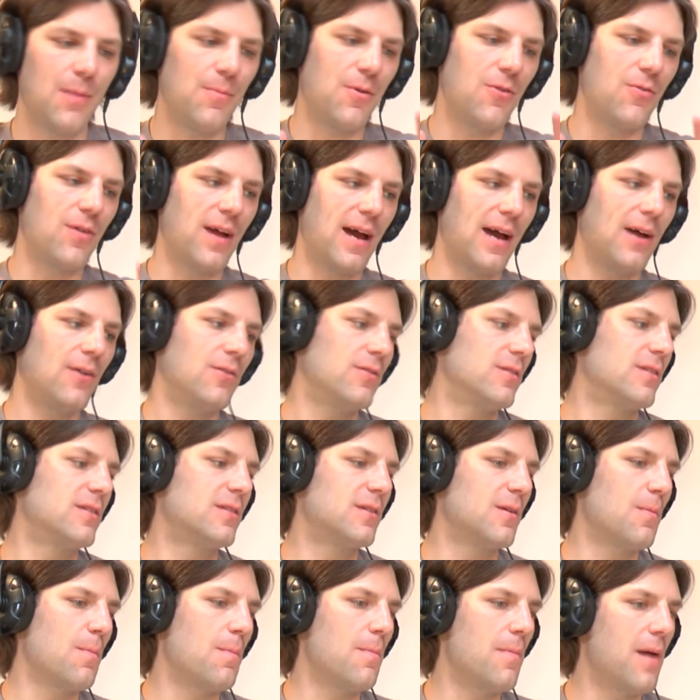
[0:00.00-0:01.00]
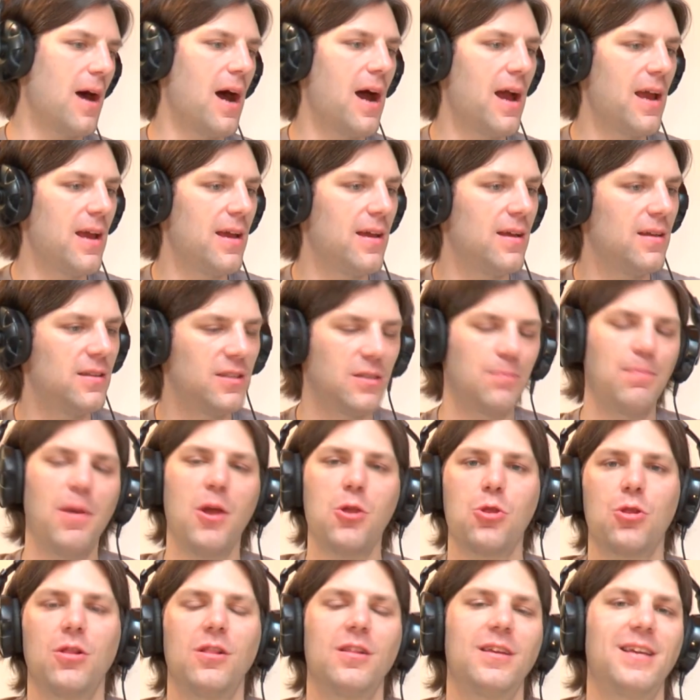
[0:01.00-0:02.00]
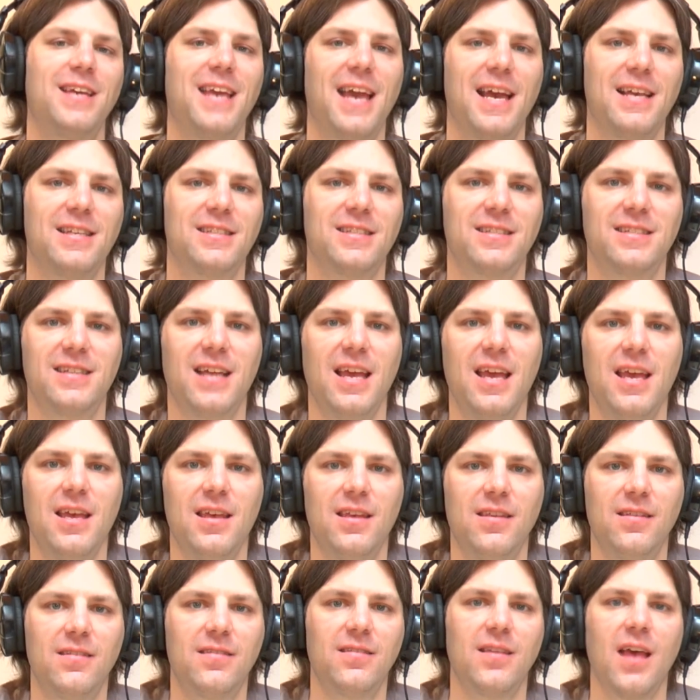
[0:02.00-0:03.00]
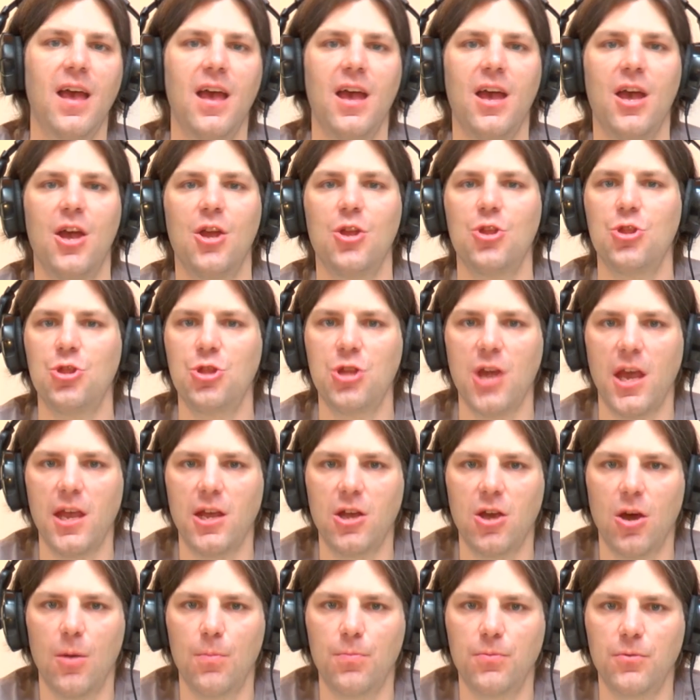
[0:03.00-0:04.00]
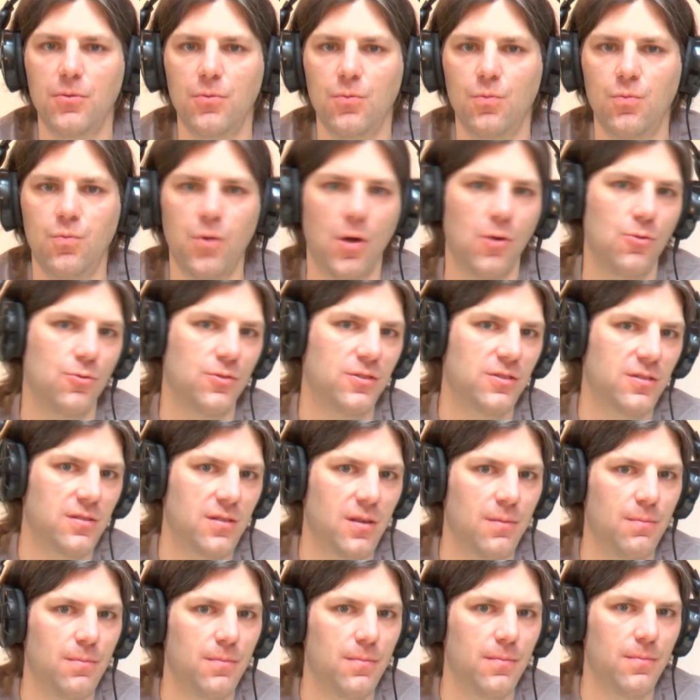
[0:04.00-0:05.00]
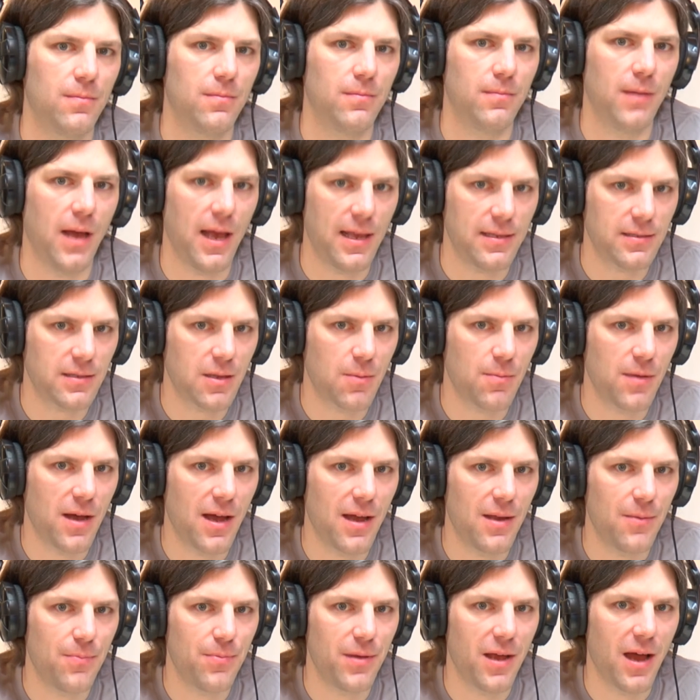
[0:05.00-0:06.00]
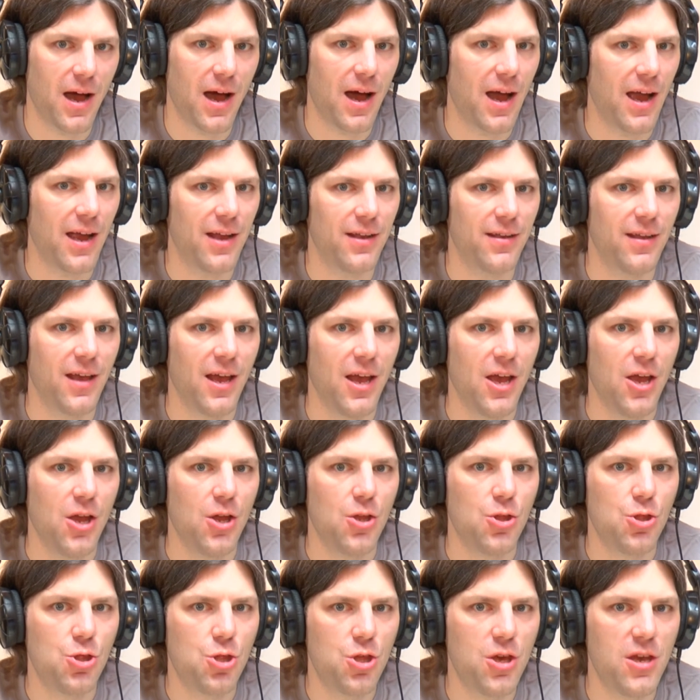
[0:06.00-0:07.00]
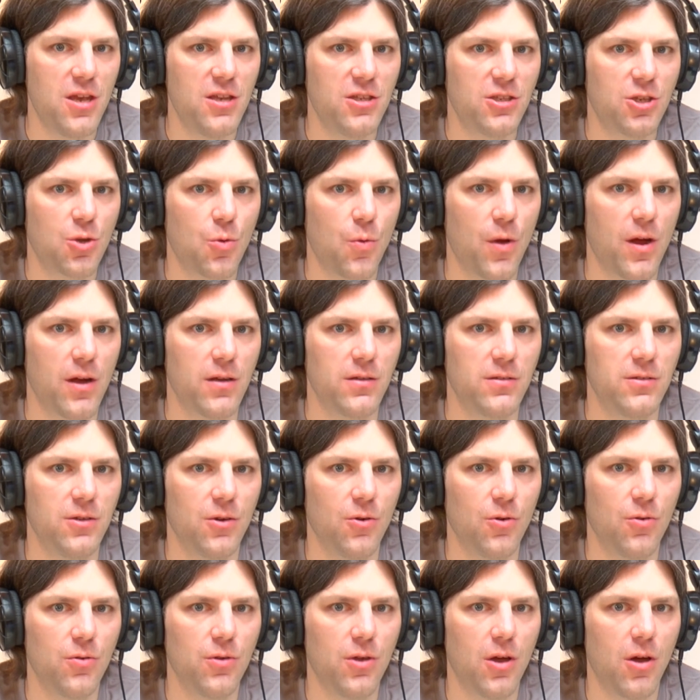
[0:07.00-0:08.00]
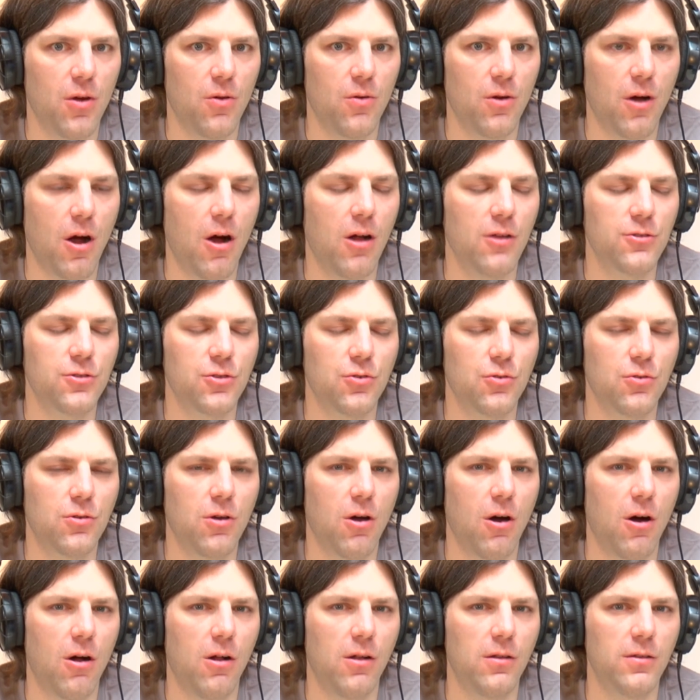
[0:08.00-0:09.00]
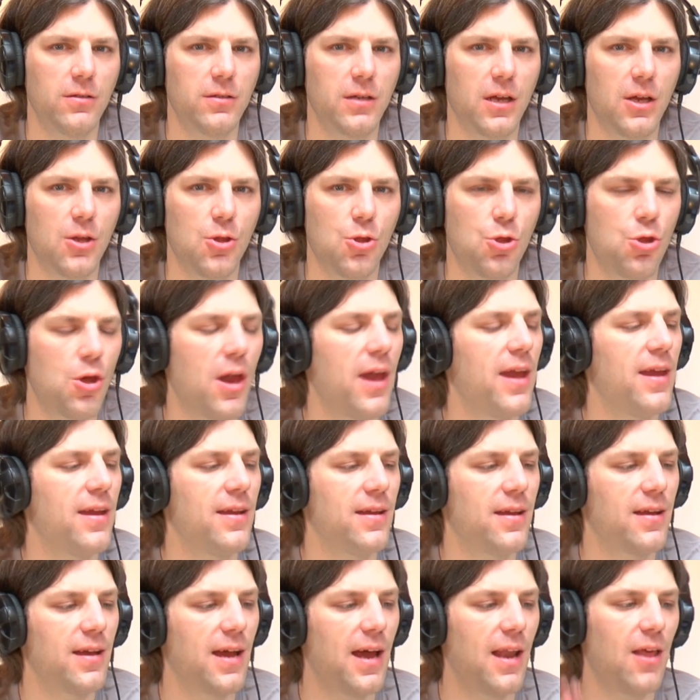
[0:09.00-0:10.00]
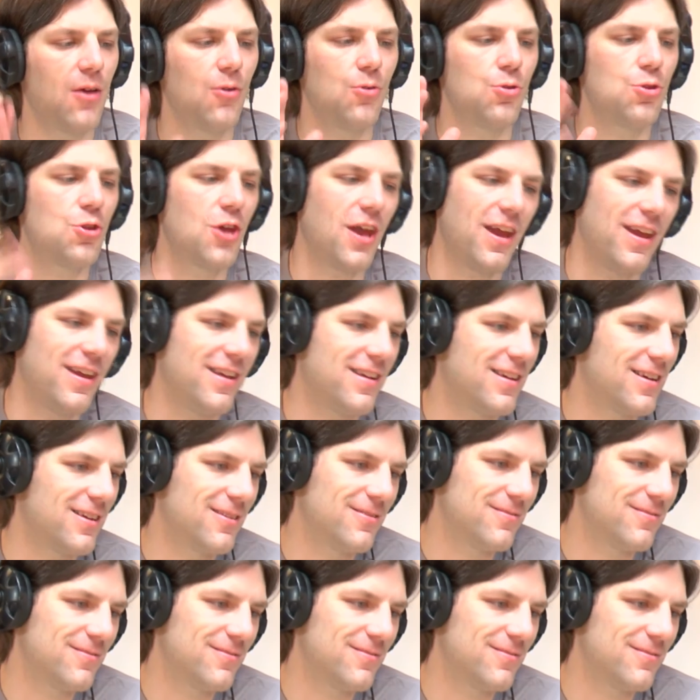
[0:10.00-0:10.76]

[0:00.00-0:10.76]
around, my special guest is Jacob Gross, the mastermind behind G Squared Yoyo, also called Jake. Hello, Jake.